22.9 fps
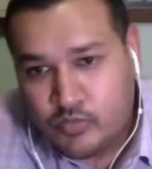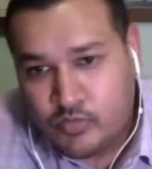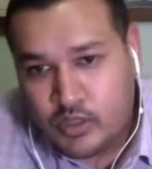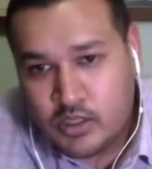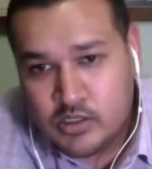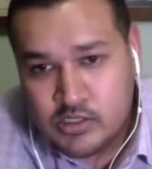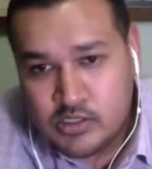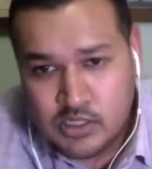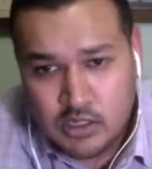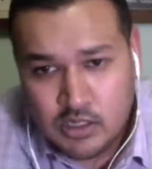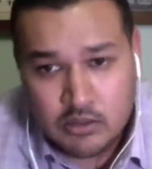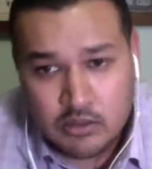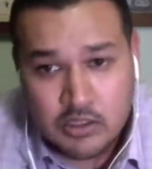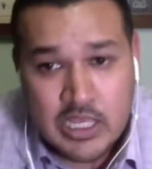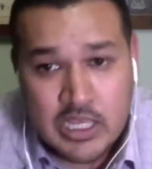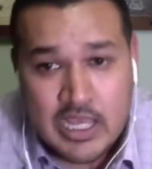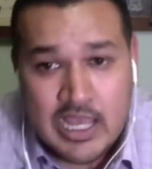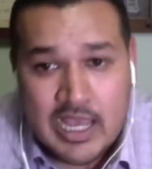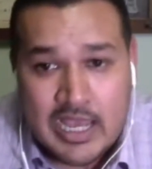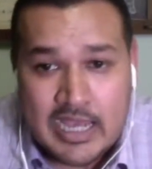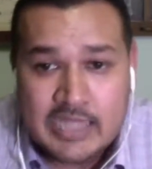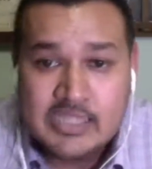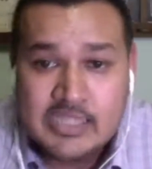So
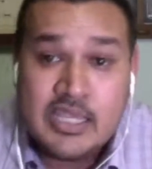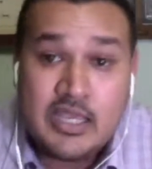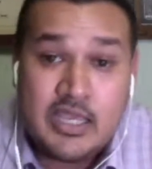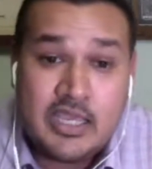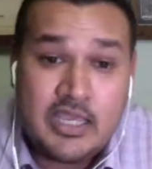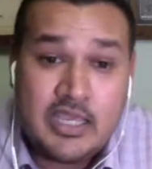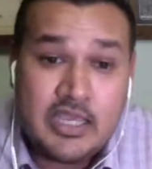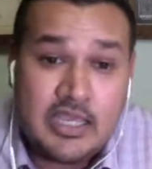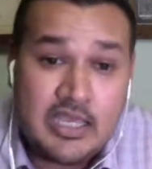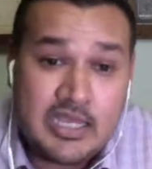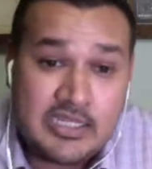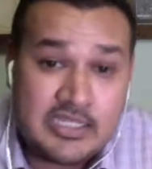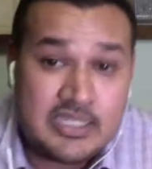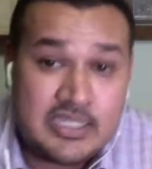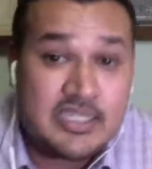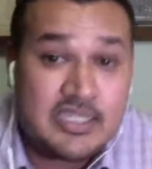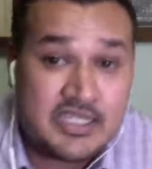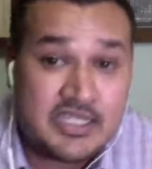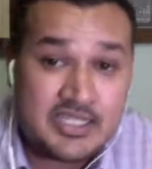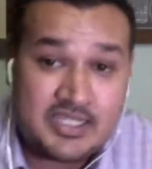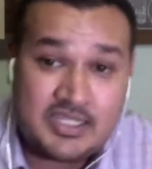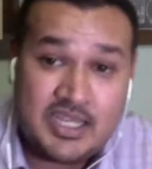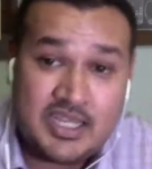as an
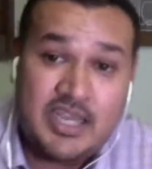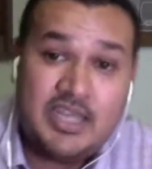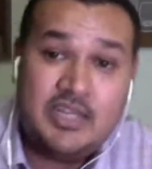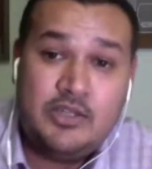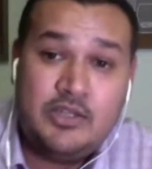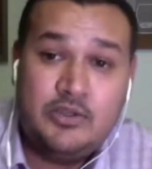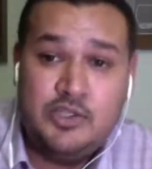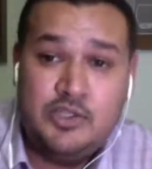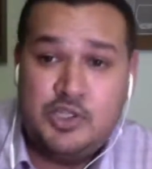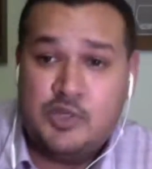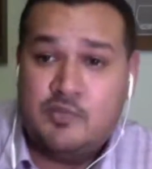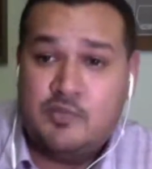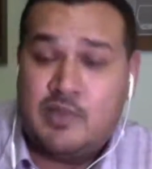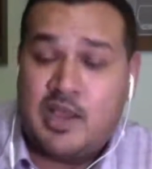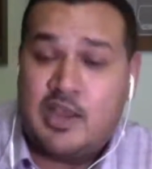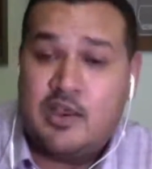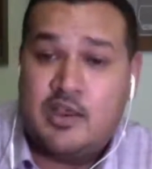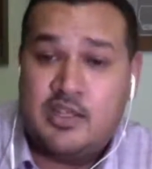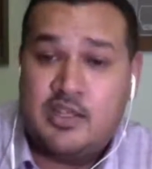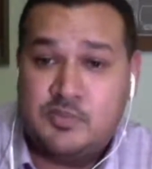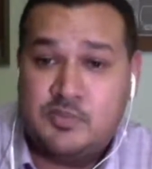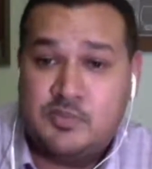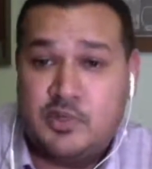estate, Eugene
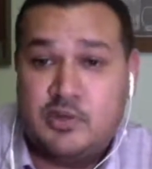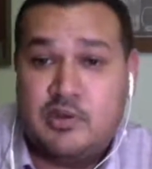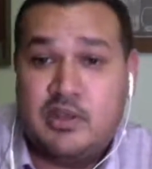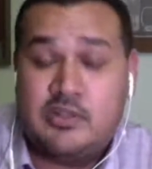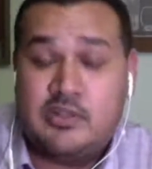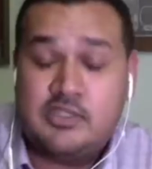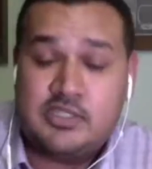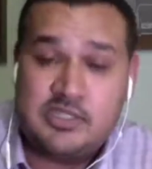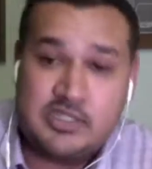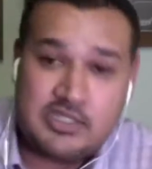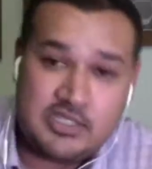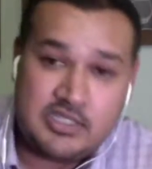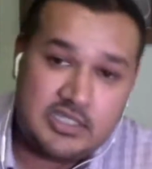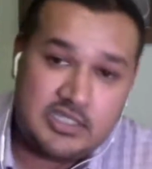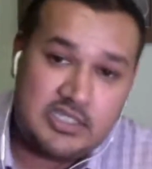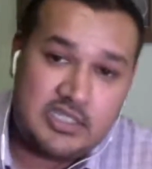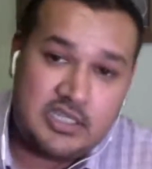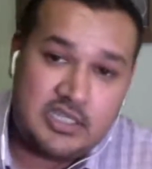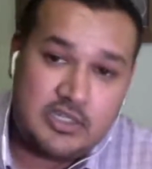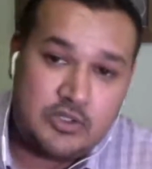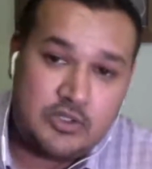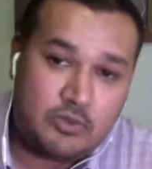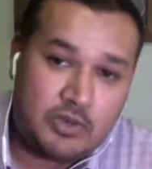Meyer has been around since
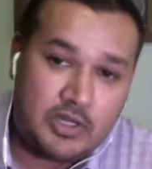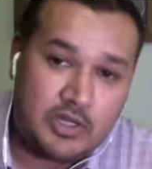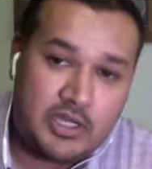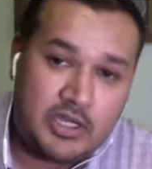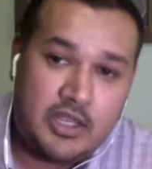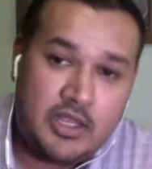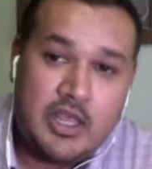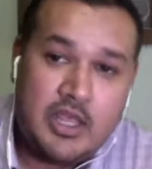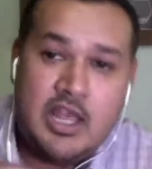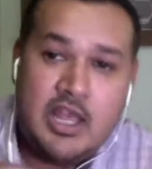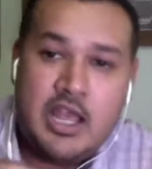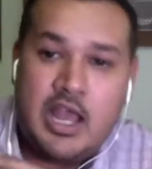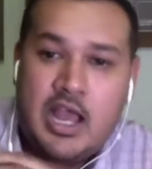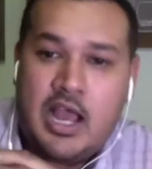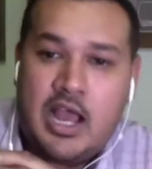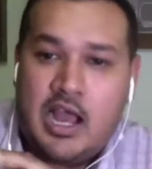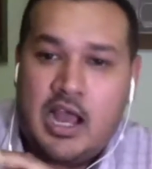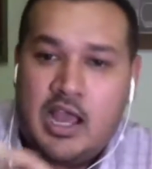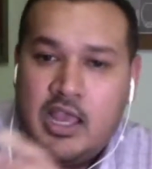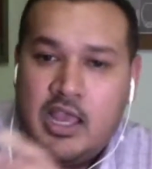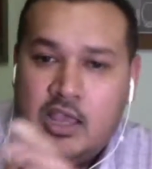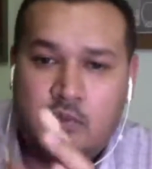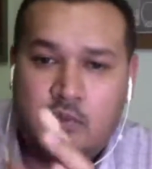1620.
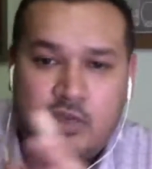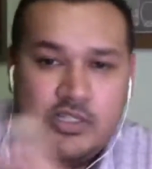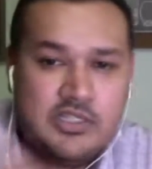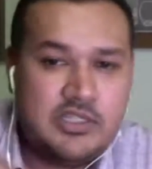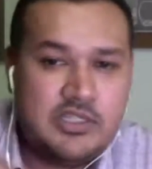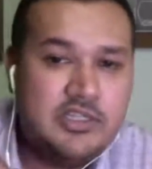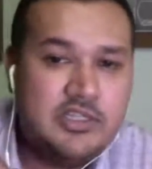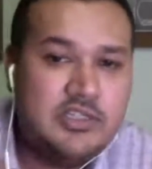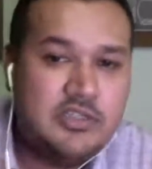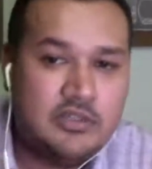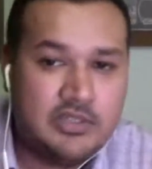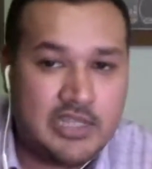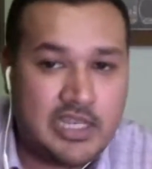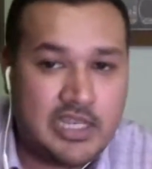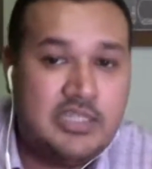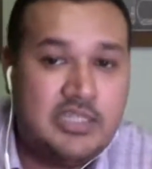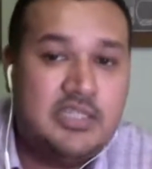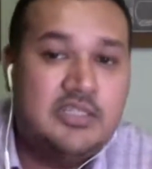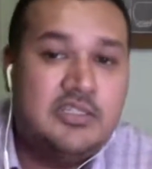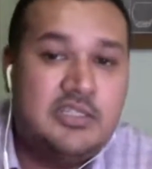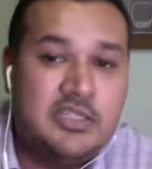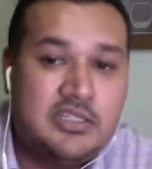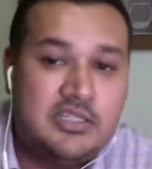It wasn't until
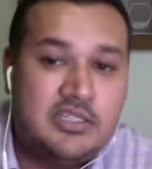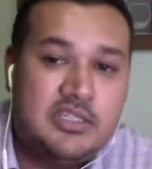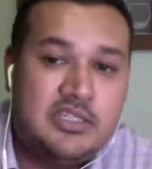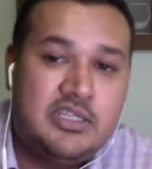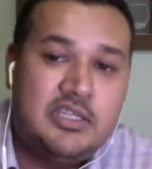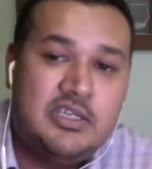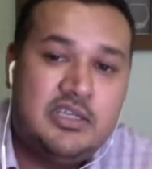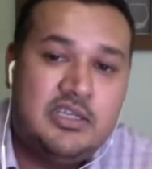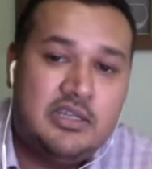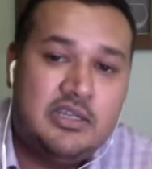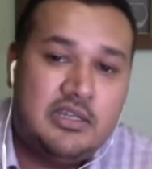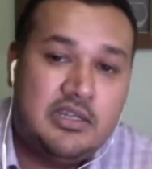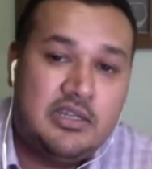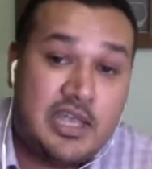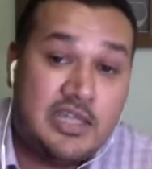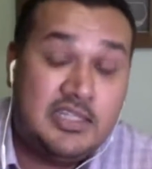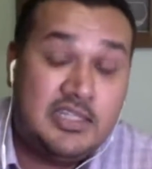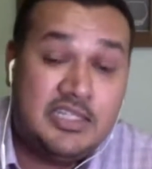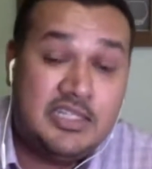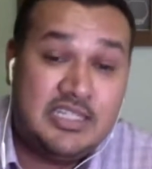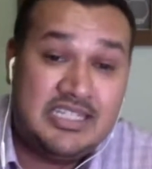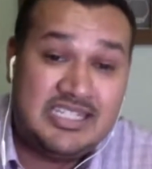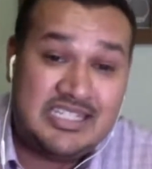
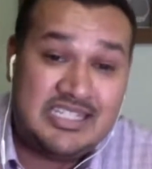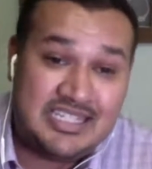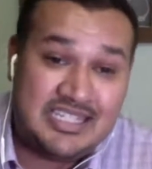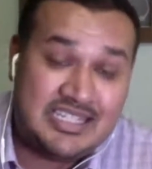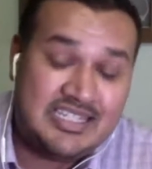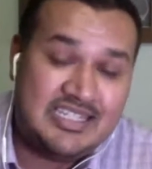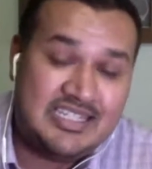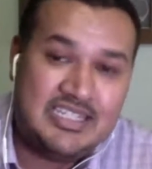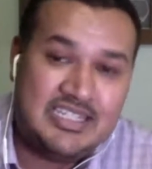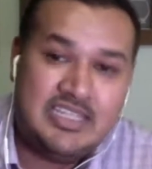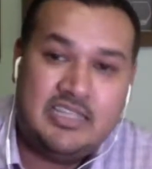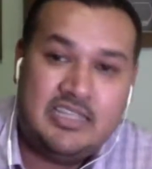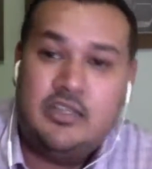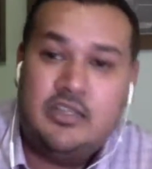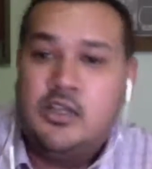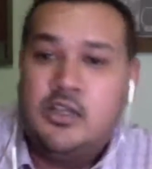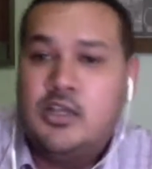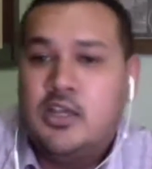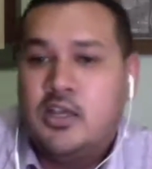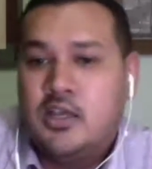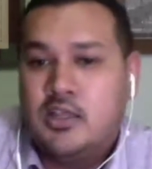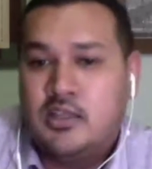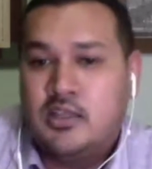1960
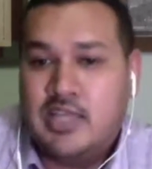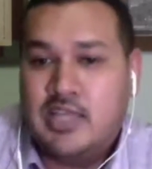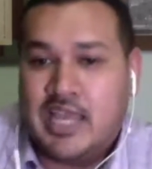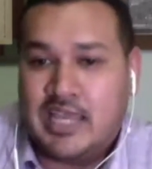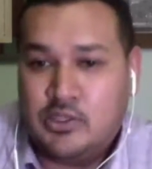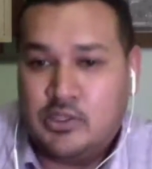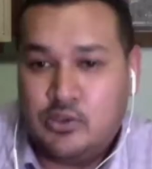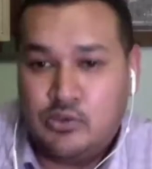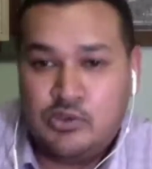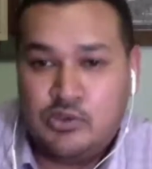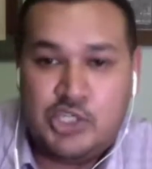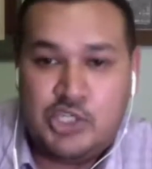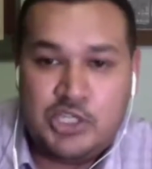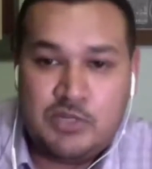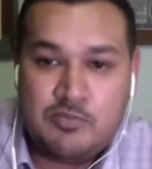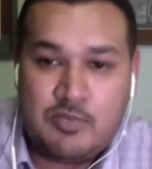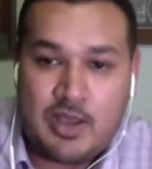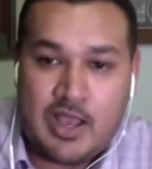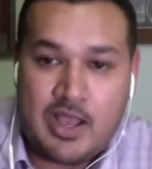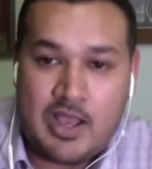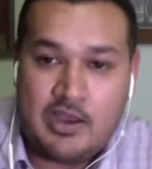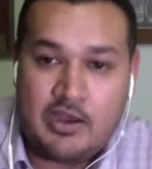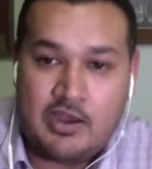that Eugene
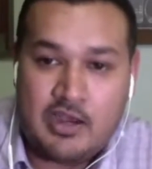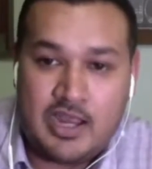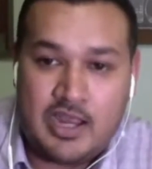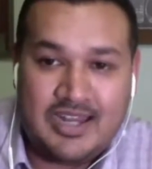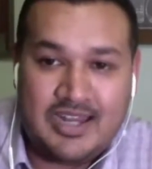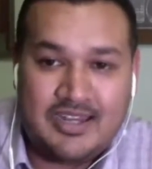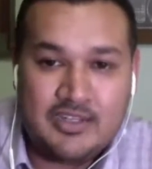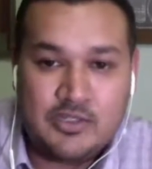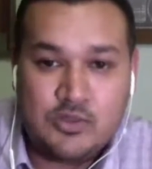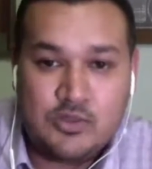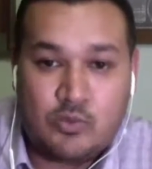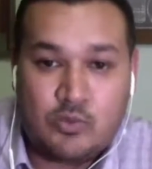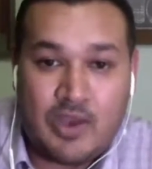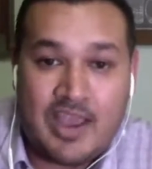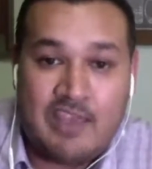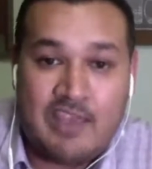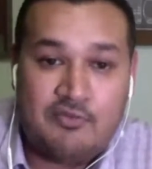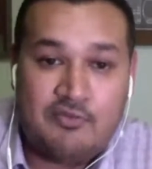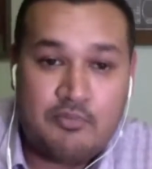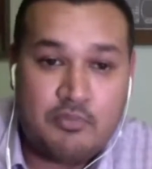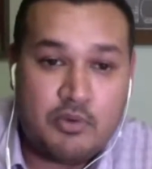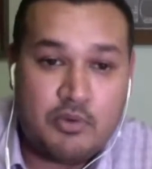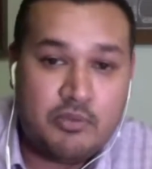Meyer and his
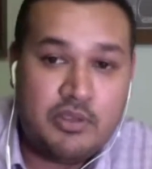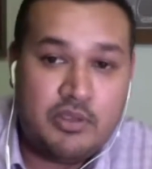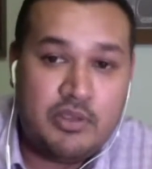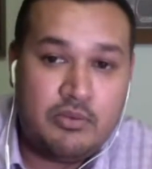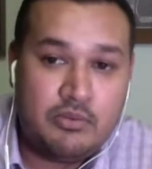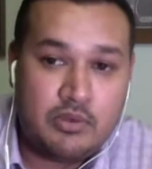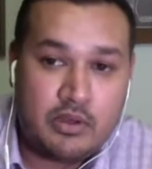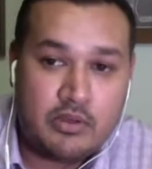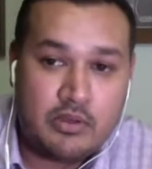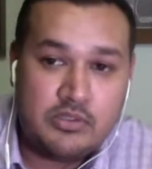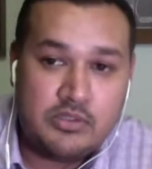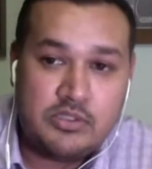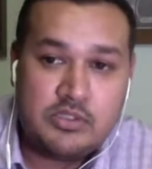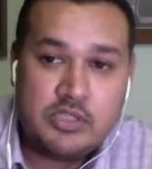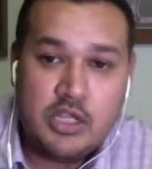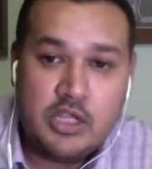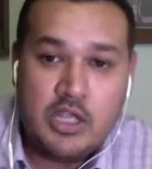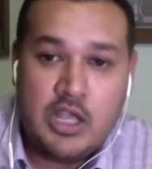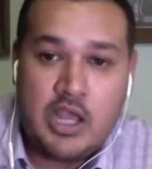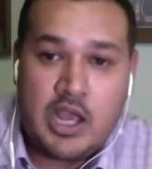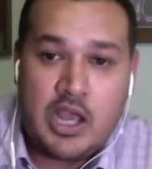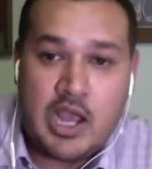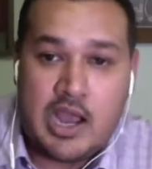wife, Marie Rose,
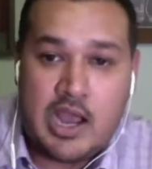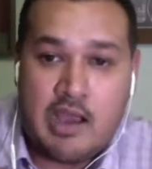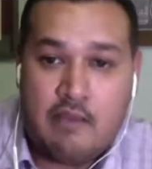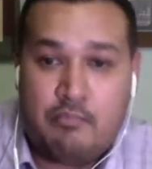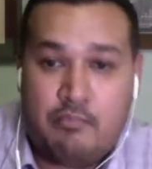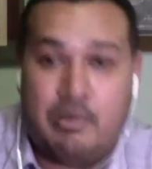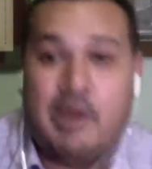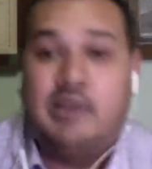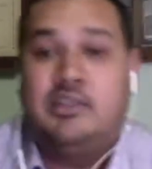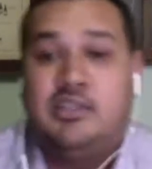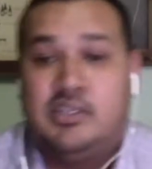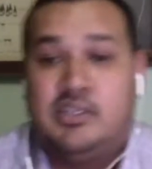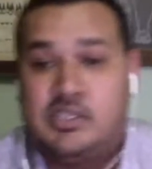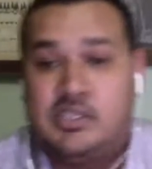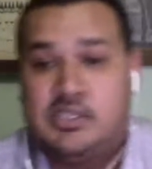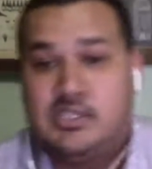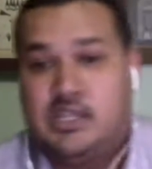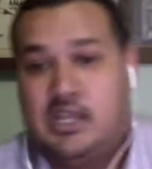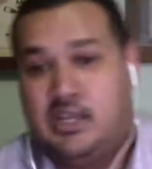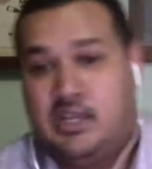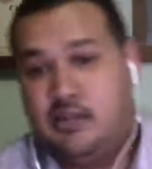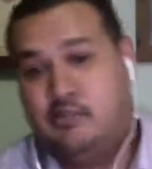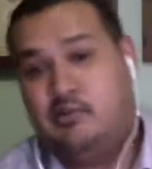bought the
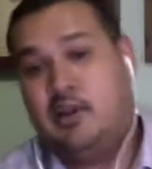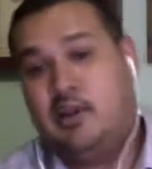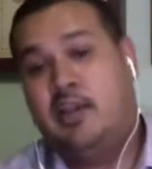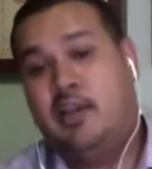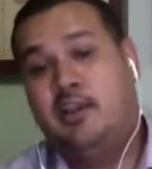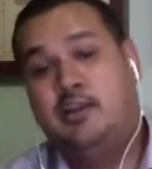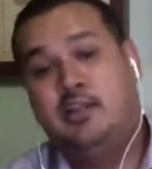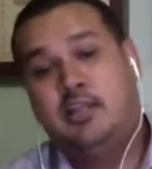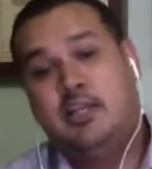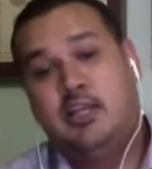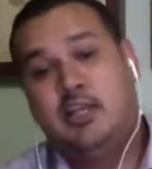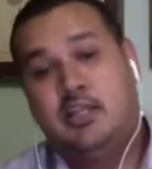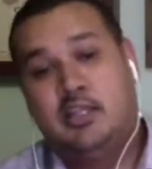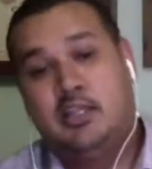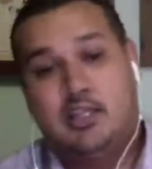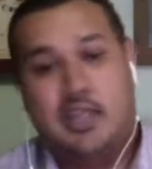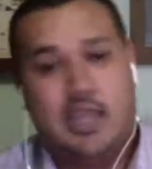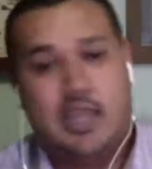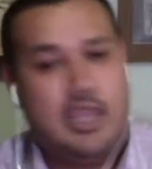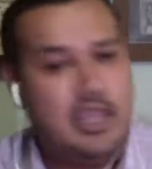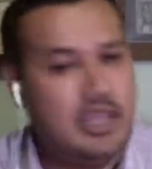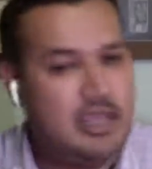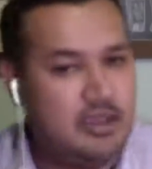estate, right?
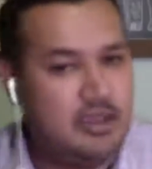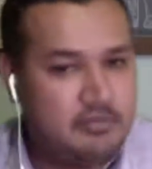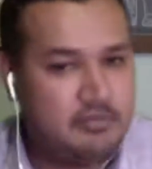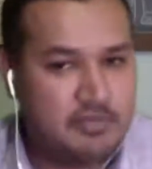They